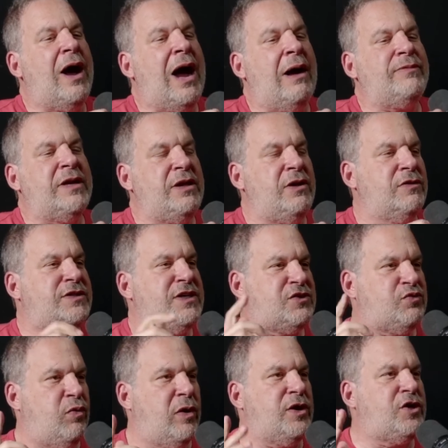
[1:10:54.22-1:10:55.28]
I'm going to use
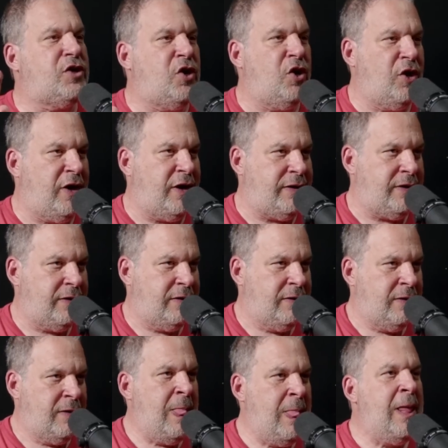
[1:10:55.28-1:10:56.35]
this word could.
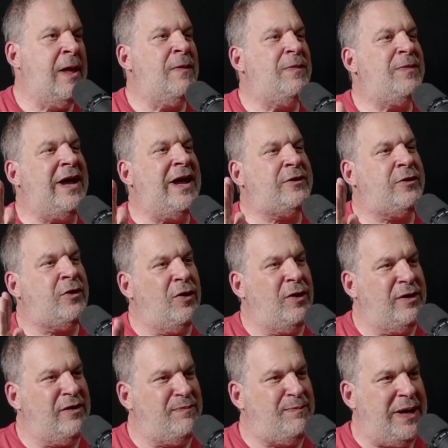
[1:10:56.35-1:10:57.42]
They
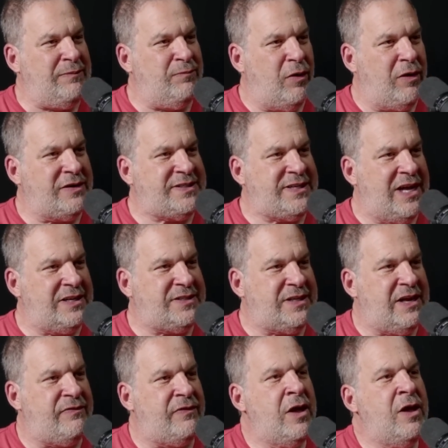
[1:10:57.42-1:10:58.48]
could have been more
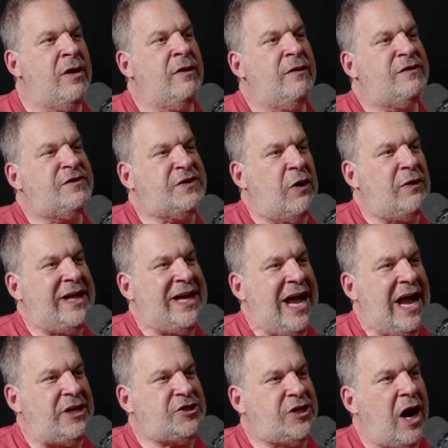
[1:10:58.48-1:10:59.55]
sensitive. Sony
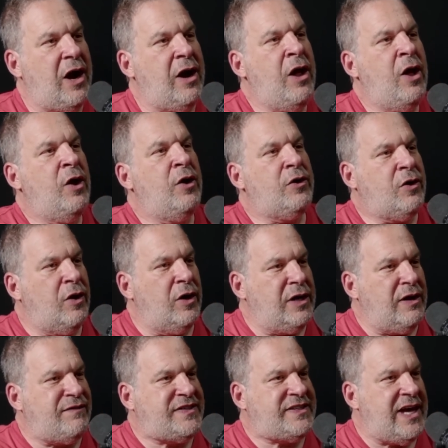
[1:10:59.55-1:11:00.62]
HR could
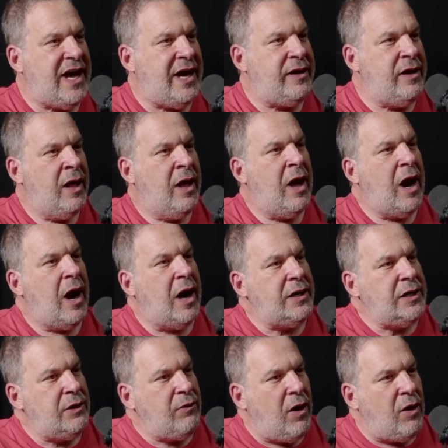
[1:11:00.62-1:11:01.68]
have said, are
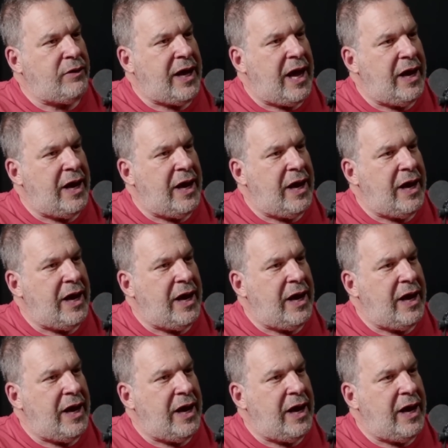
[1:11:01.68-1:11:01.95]
you okay,